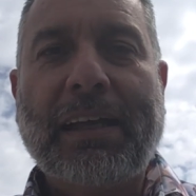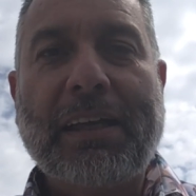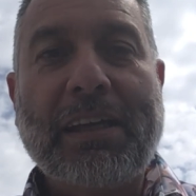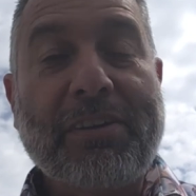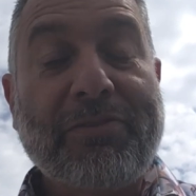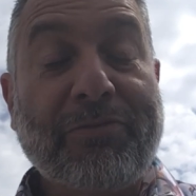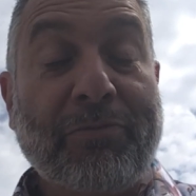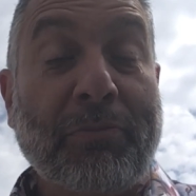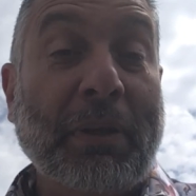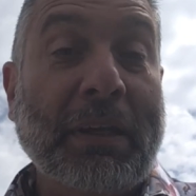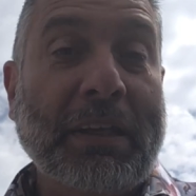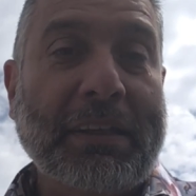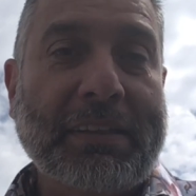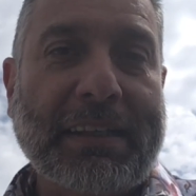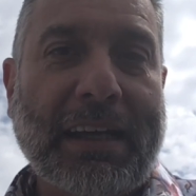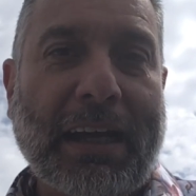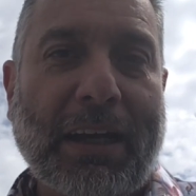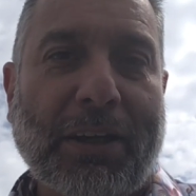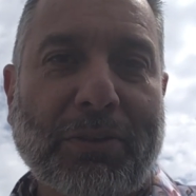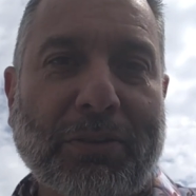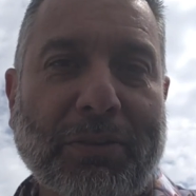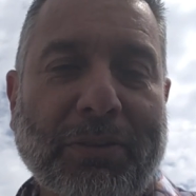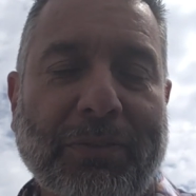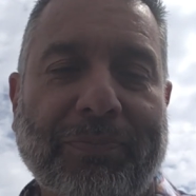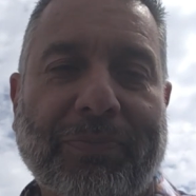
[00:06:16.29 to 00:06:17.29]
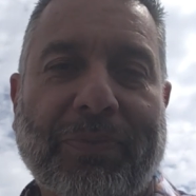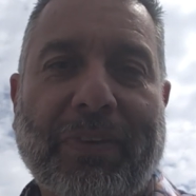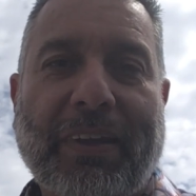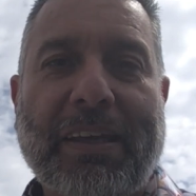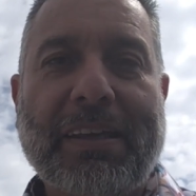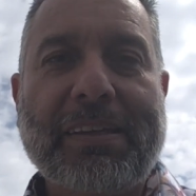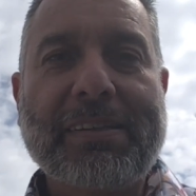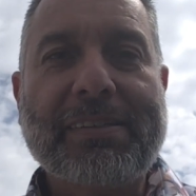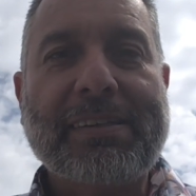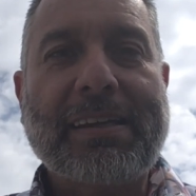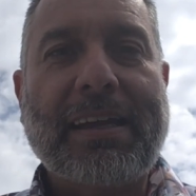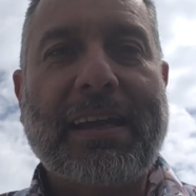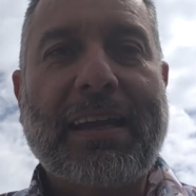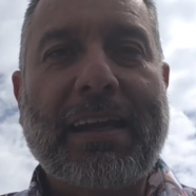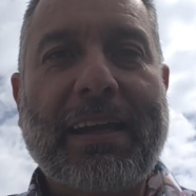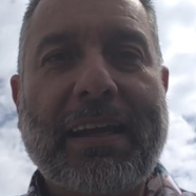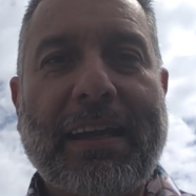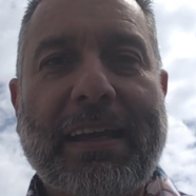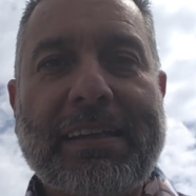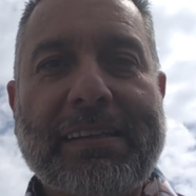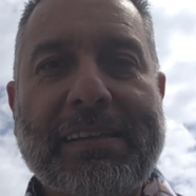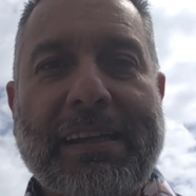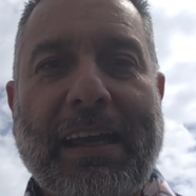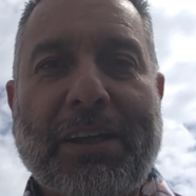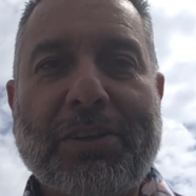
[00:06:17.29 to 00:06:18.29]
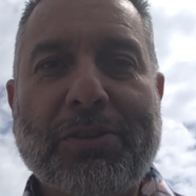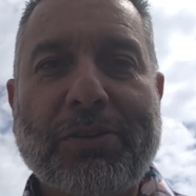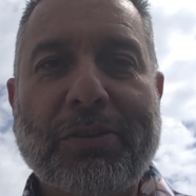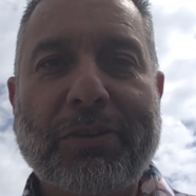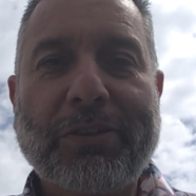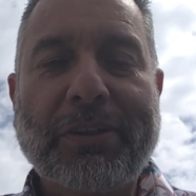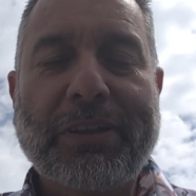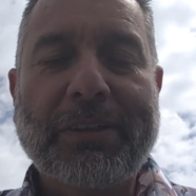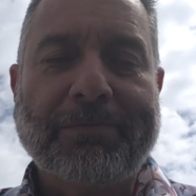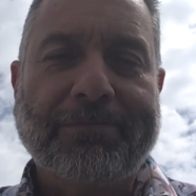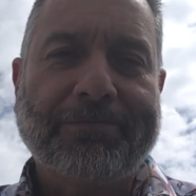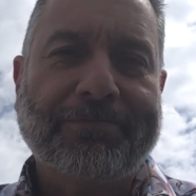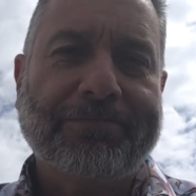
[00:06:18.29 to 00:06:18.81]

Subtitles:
If Militao is actually